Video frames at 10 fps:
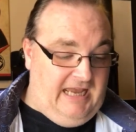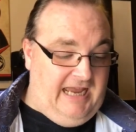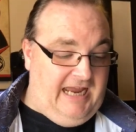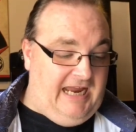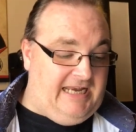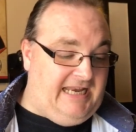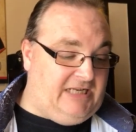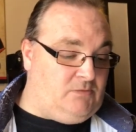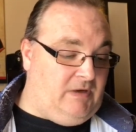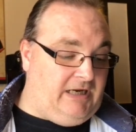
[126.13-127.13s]

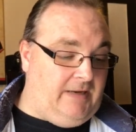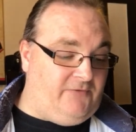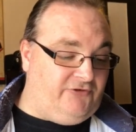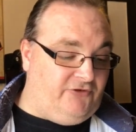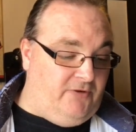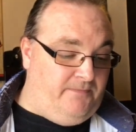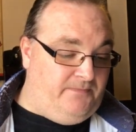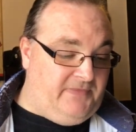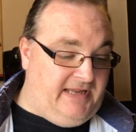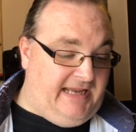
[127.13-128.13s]
Next one comes
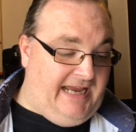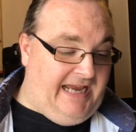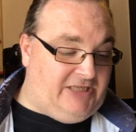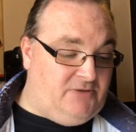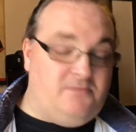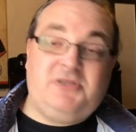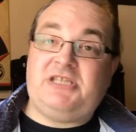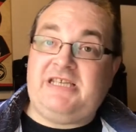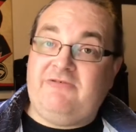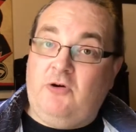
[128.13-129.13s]
from Adam
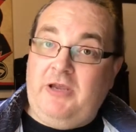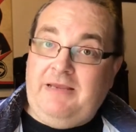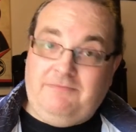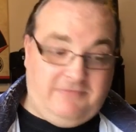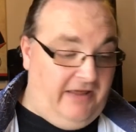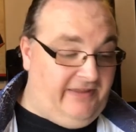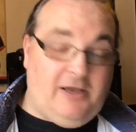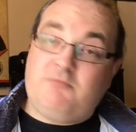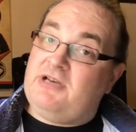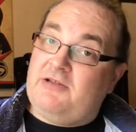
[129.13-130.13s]
Siroy. I
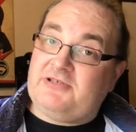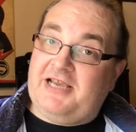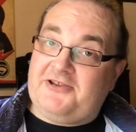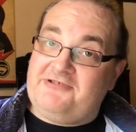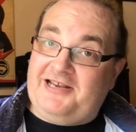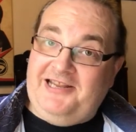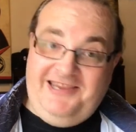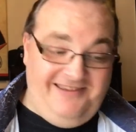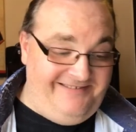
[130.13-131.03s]
think I pronounced that correctly.